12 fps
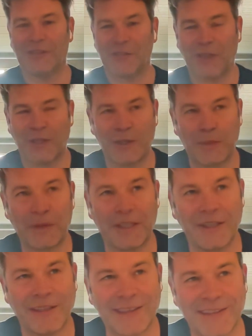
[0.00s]
startup
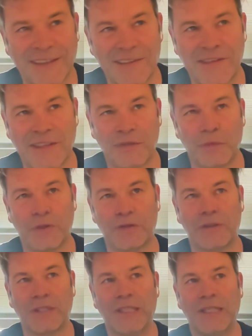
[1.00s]
in the sense that we're
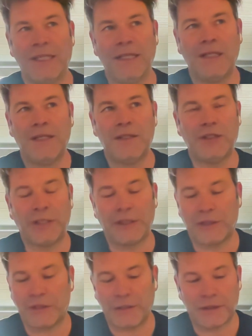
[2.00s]

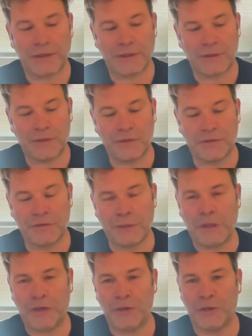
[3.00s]

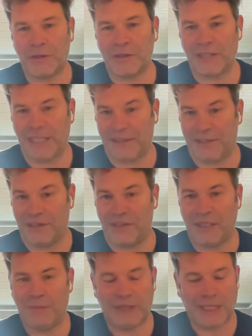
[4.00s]
very good at the
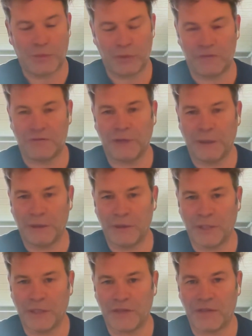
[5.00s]
same time. We're very
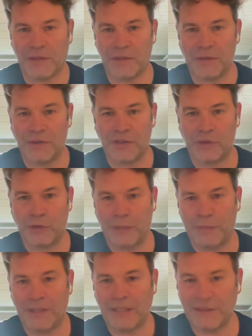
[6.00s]
good at
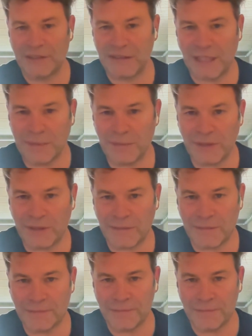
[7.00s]
scripted entertainment,